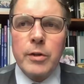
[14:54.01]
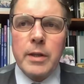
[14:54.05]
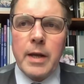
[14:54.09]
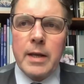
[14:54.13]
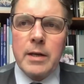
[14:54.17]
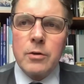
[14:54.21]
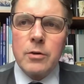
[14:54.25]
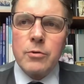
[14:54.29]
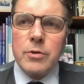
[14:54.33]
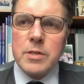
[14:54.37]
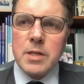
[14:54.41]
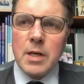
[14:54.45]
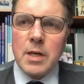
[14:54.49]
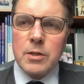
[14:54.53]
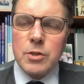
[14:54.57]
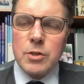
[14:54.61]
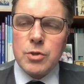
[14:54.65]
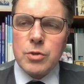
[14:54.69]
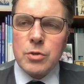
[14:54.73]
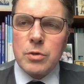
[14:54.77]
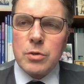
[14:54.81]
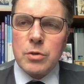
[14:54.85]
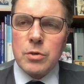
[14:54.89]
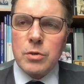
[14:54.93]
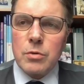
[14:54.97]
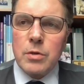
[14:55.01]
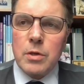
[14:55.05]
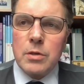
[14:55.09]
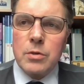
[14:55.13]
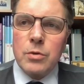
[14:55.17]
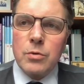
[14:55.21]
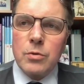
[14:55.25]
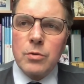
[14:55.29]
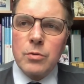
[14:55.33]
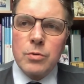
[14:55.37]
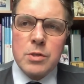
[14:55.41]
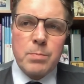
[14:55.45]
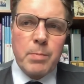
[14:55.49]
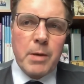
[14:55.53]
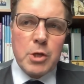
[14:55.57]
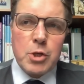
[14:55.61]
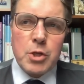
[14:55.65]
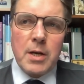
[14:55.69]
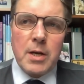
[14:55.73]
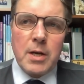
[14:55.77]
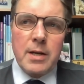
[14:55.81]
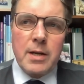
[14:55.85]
the endo resection, do you do special